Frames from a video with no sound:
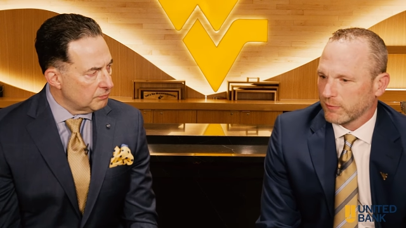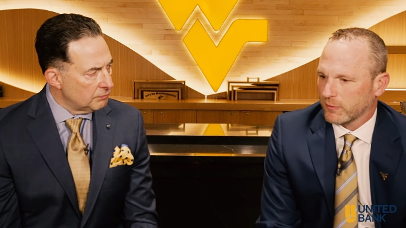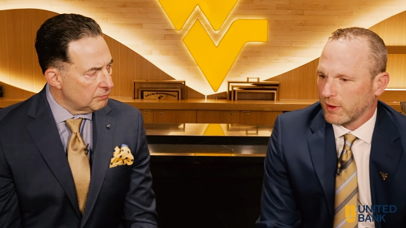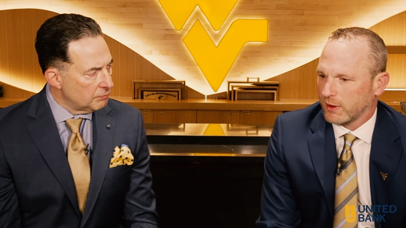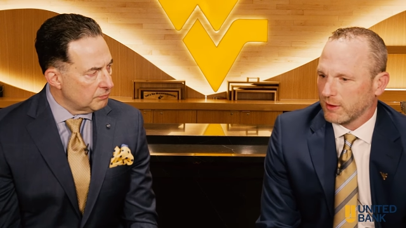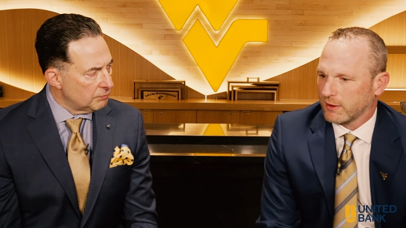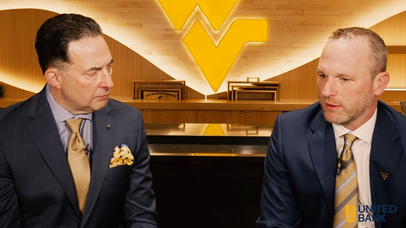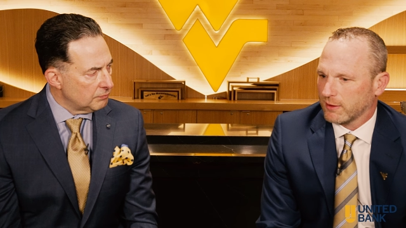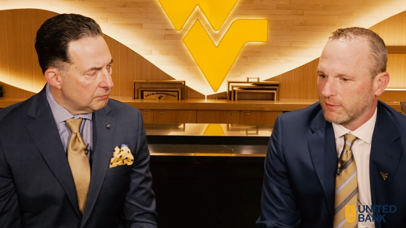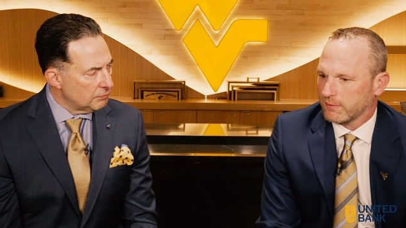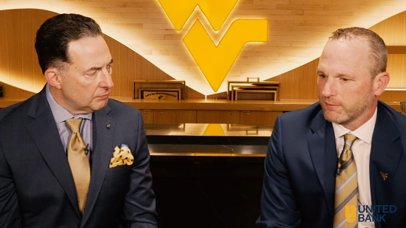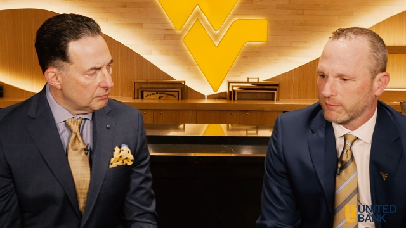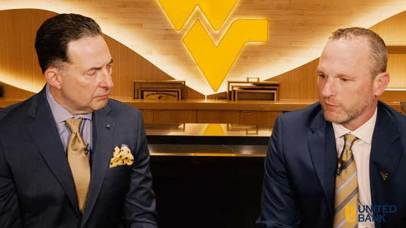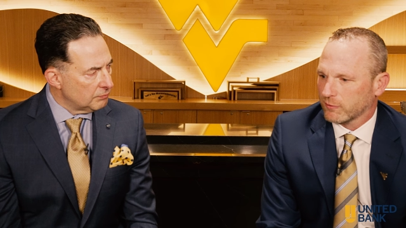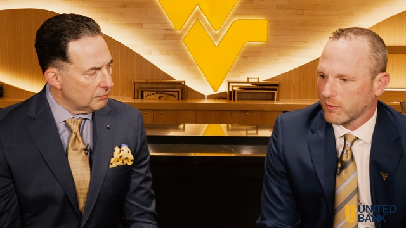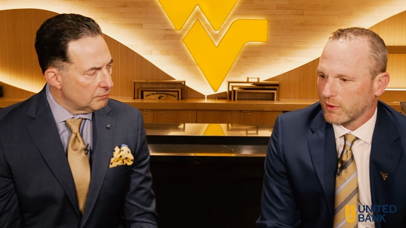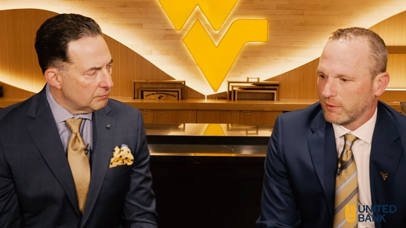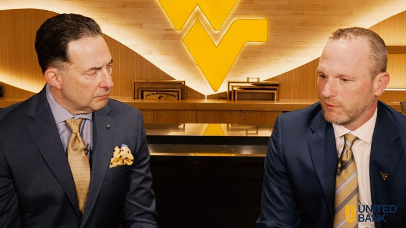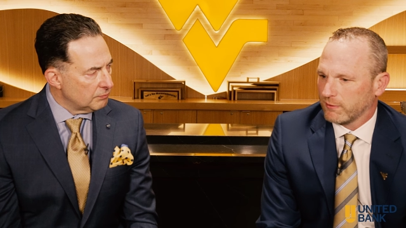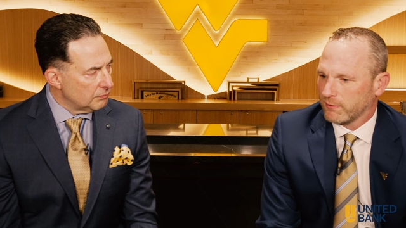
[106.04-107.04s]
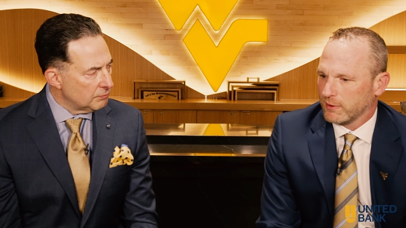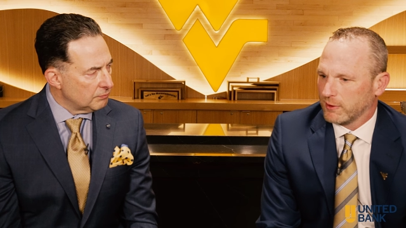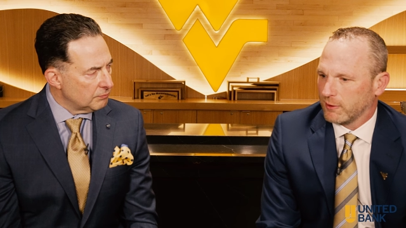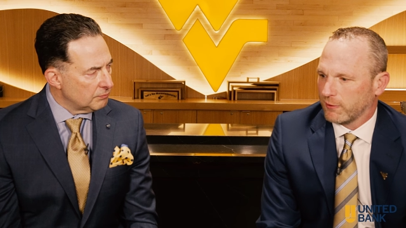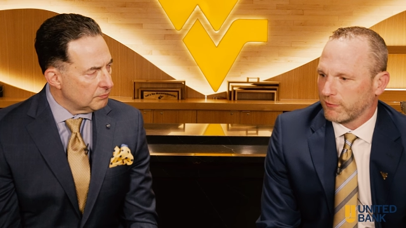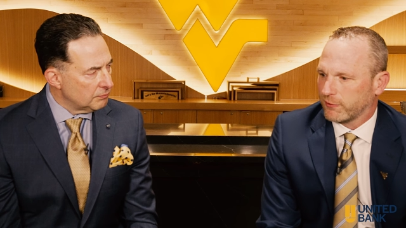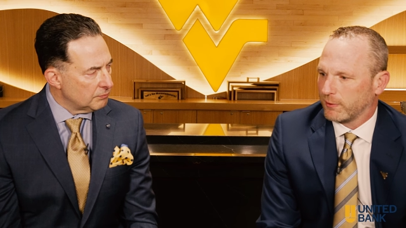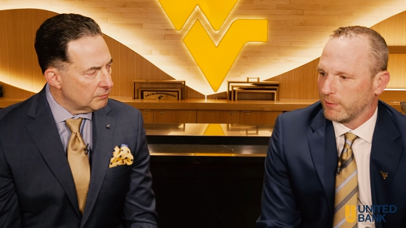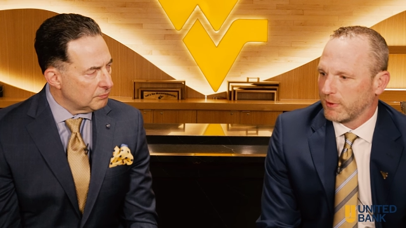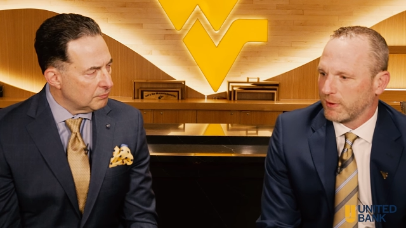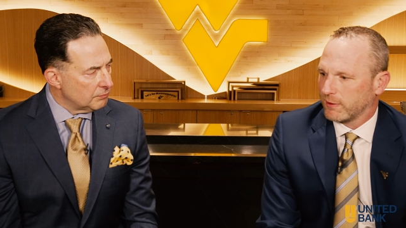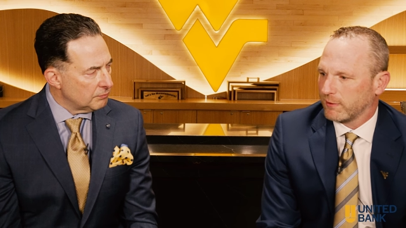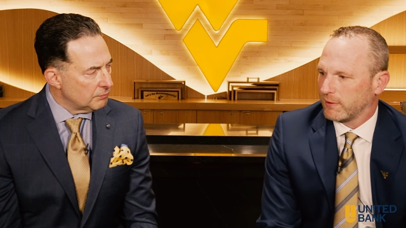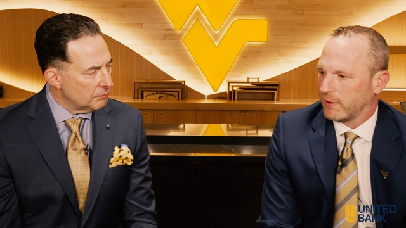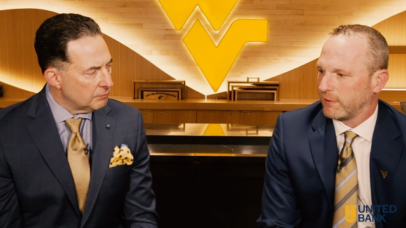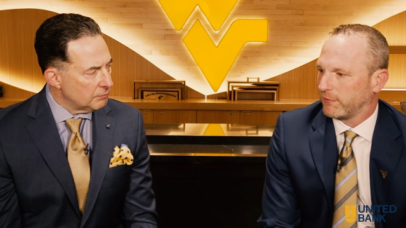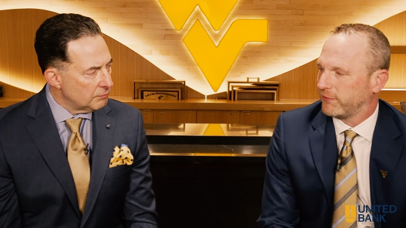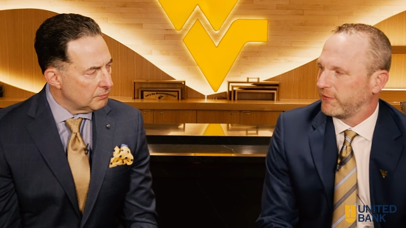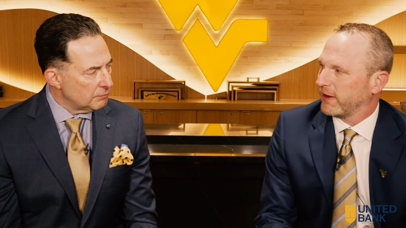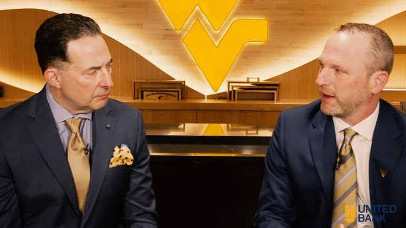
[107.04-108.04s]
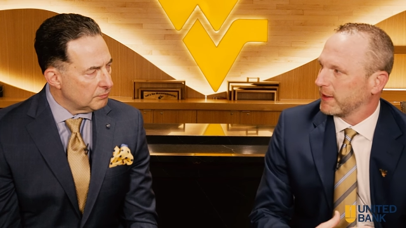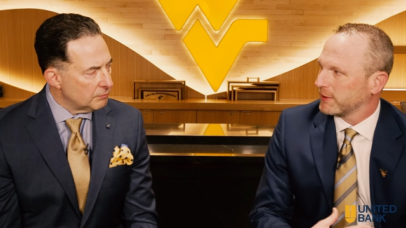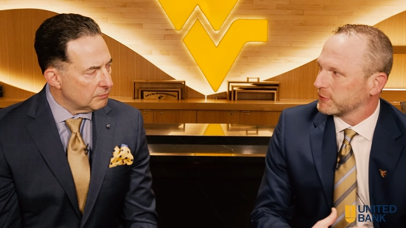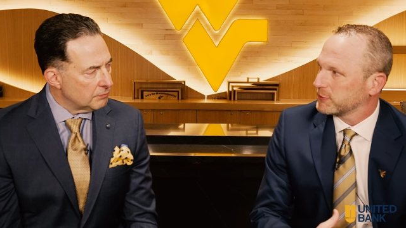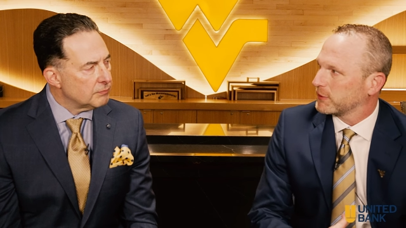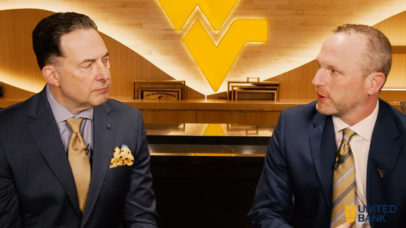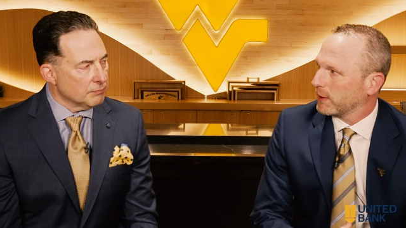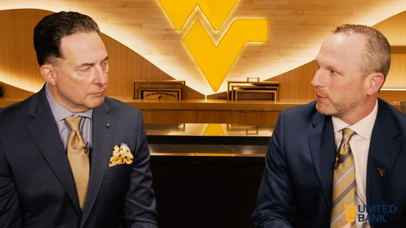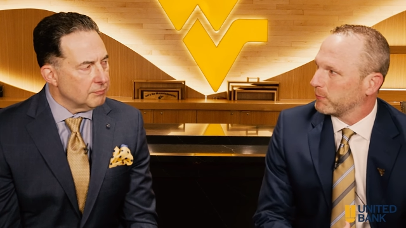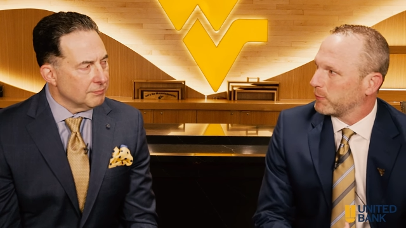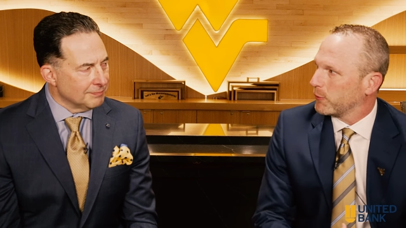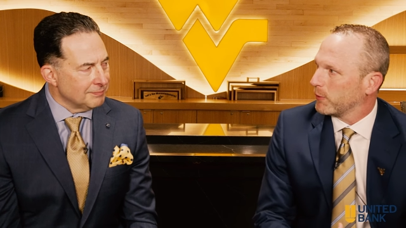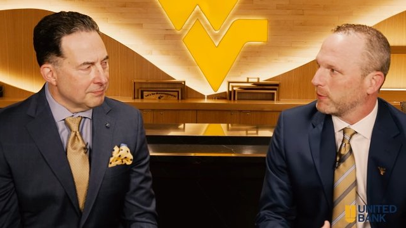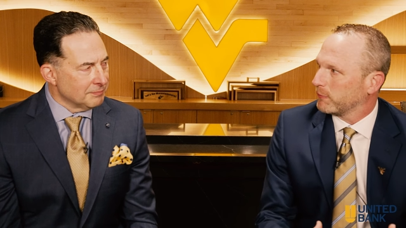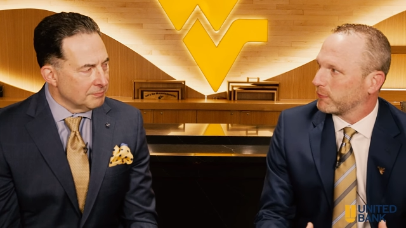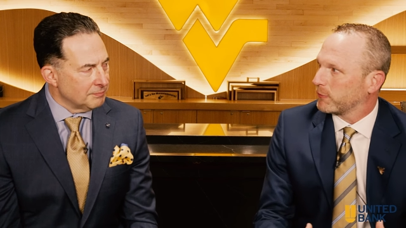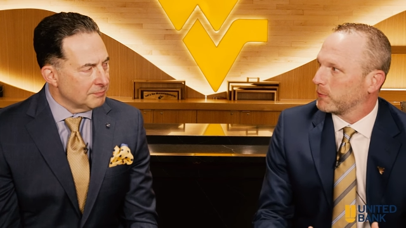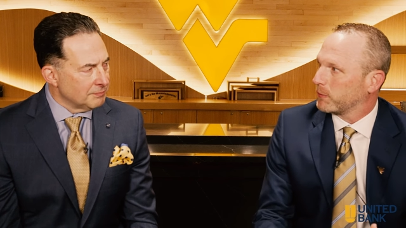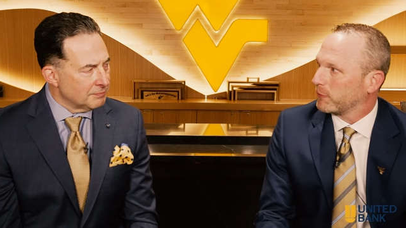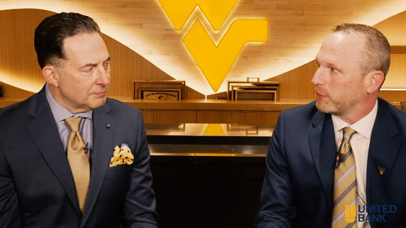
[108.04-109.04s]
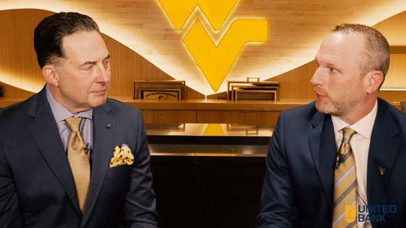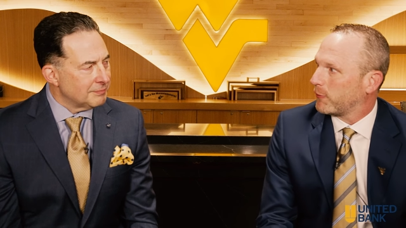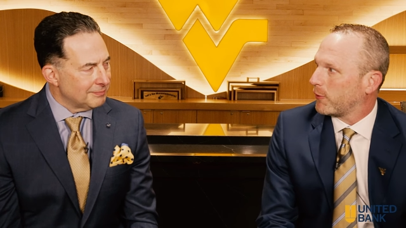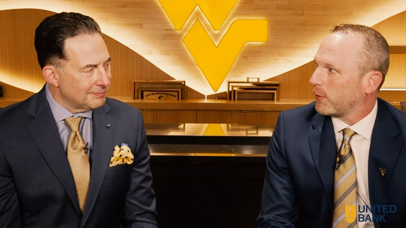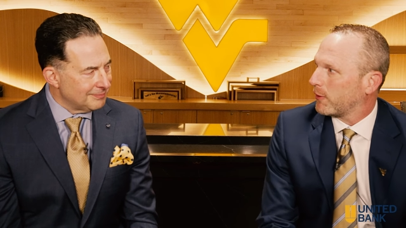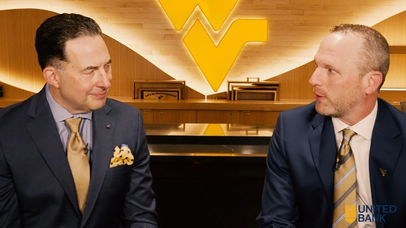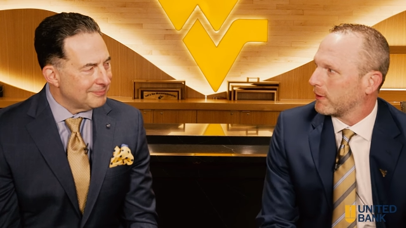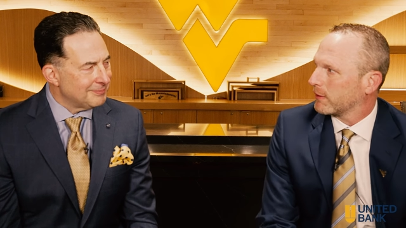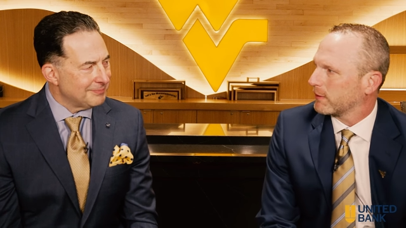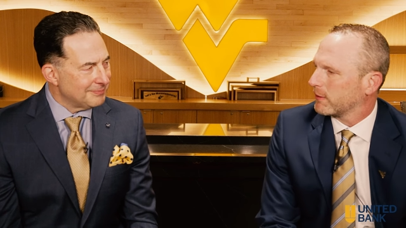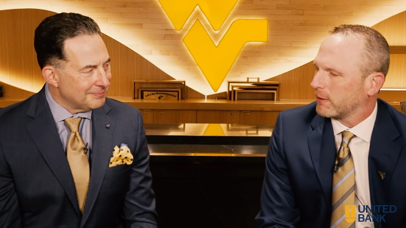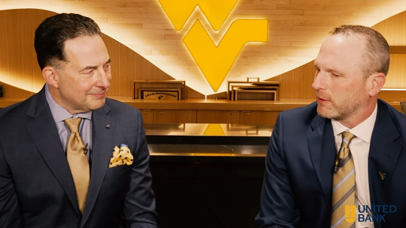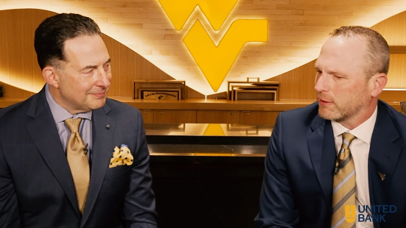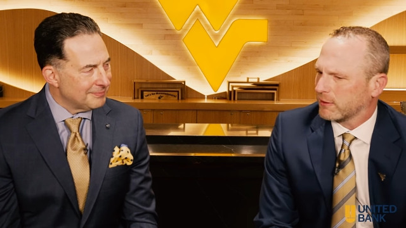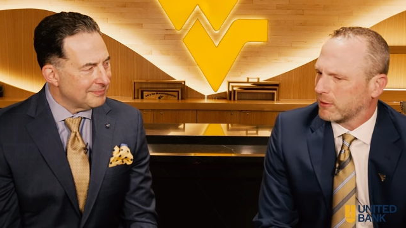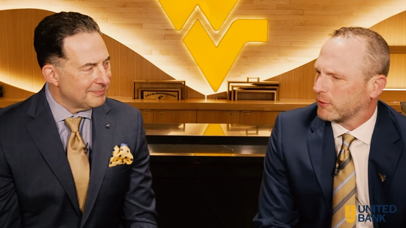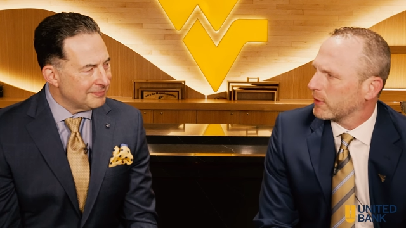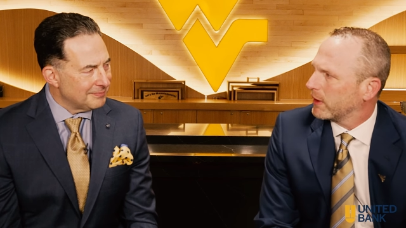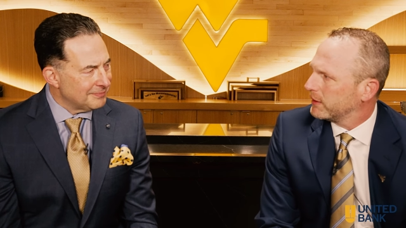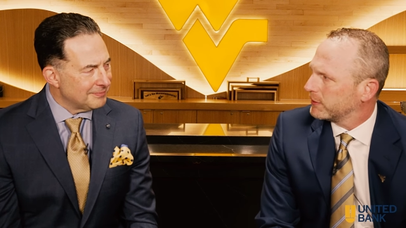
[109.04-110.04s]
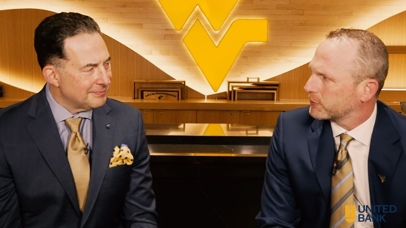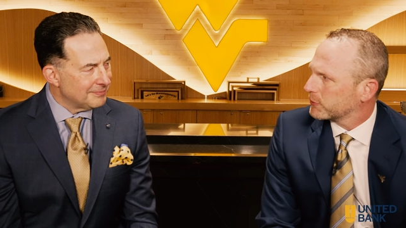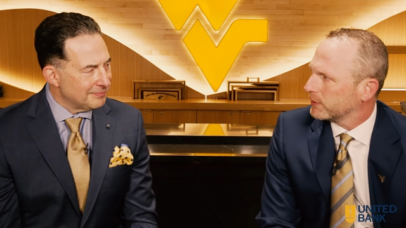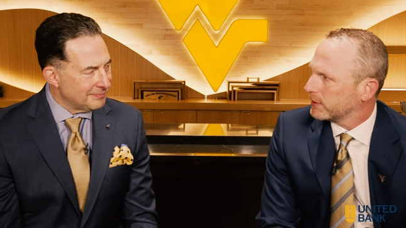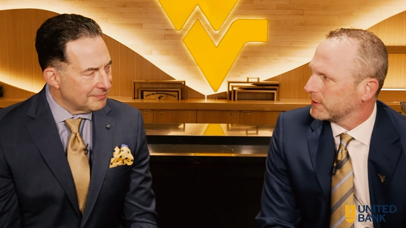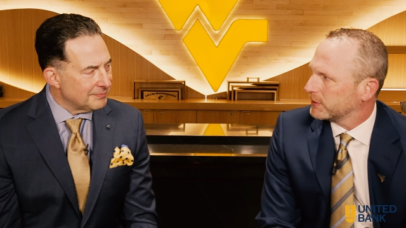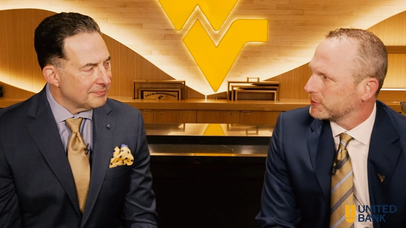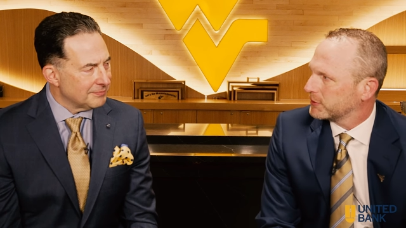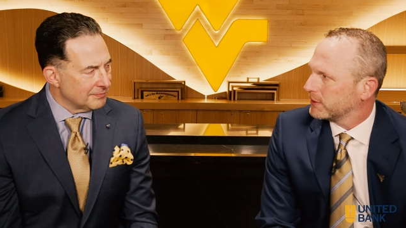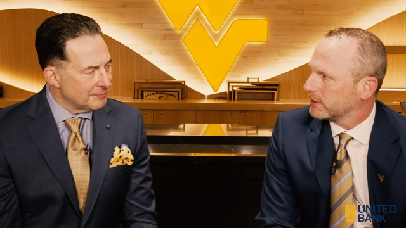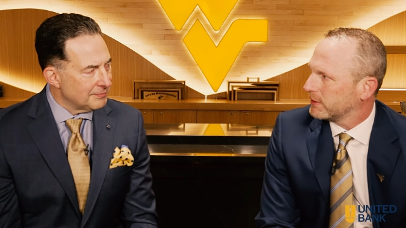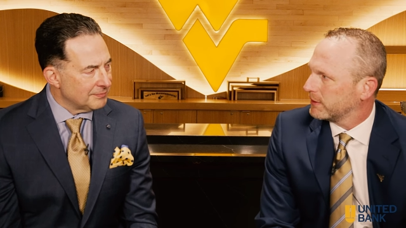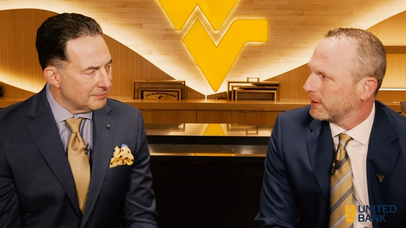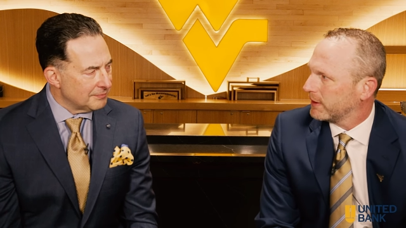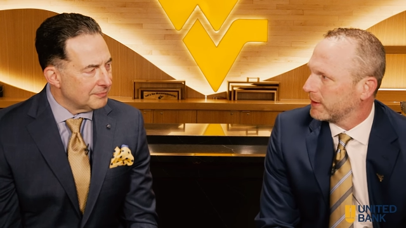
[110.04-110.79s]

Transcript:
Speaker 1: um, you know, from a, a, fan standpoint, from afar, a great tradition.